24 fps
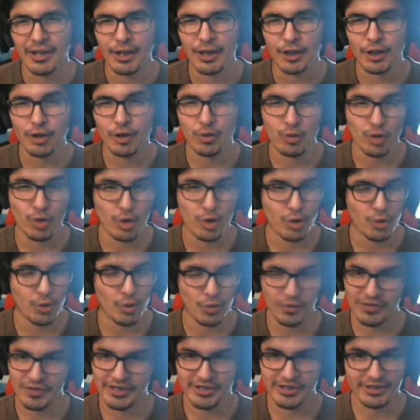I don't know
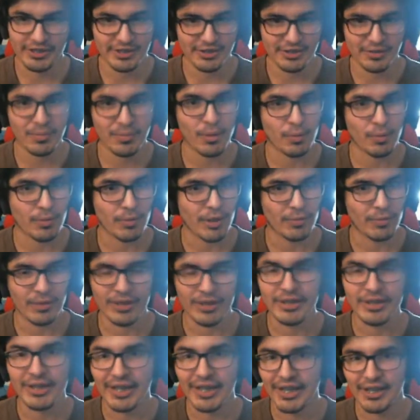if this is the right way
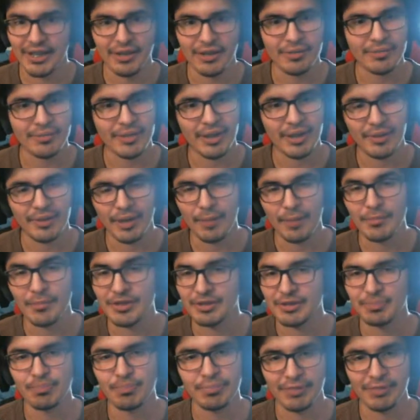to get it. I'm
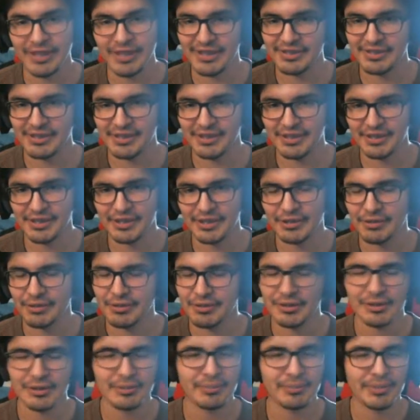just guessing in here,
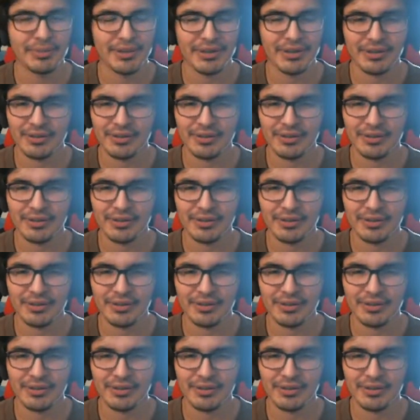but